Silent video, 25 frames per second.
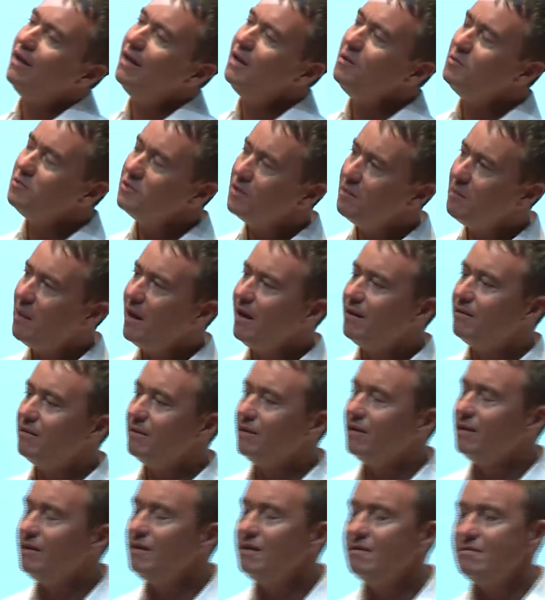And it was
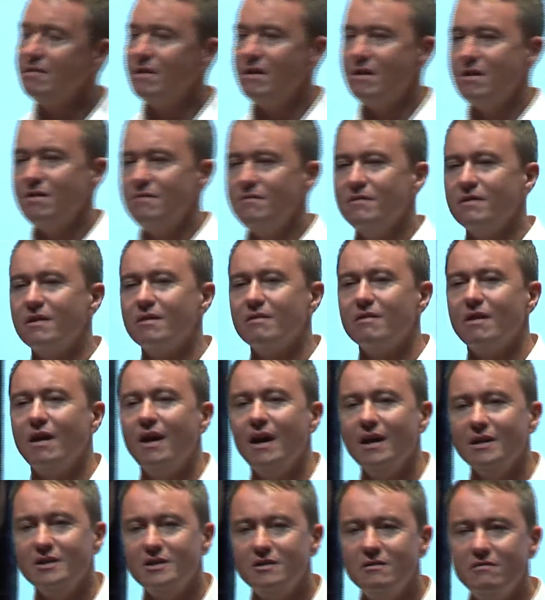about a year and a half ago that
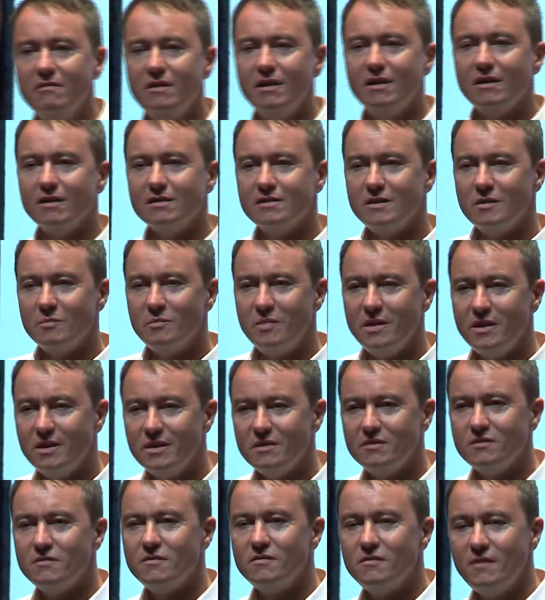I actually realized the
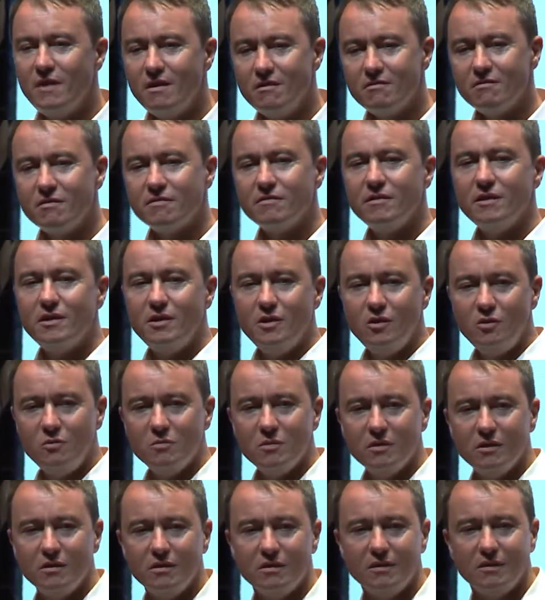biggest fear of the
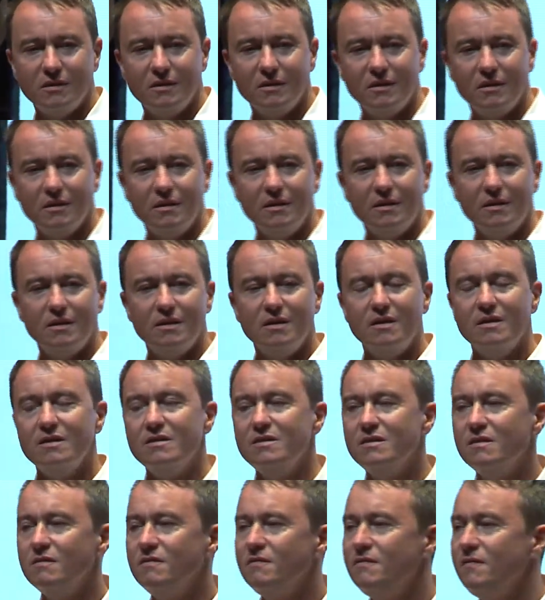human
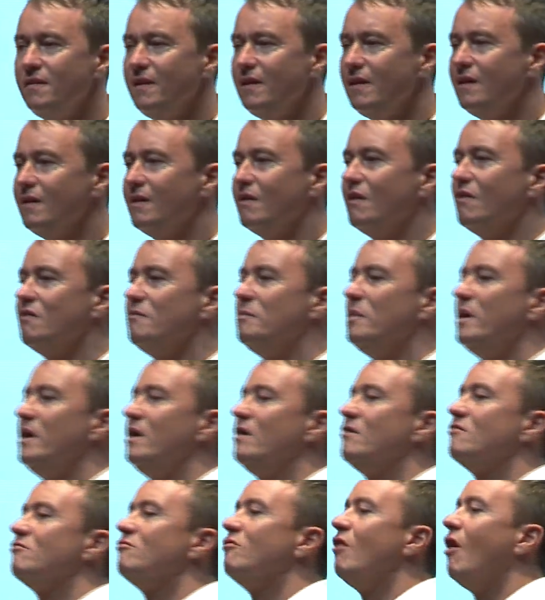is the fear of
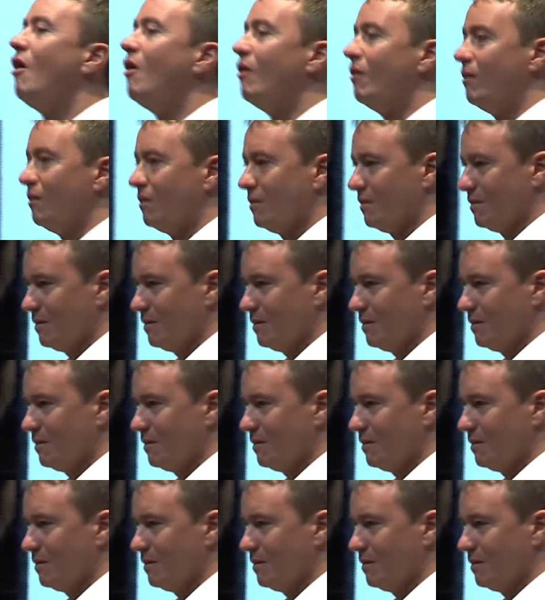being wrong.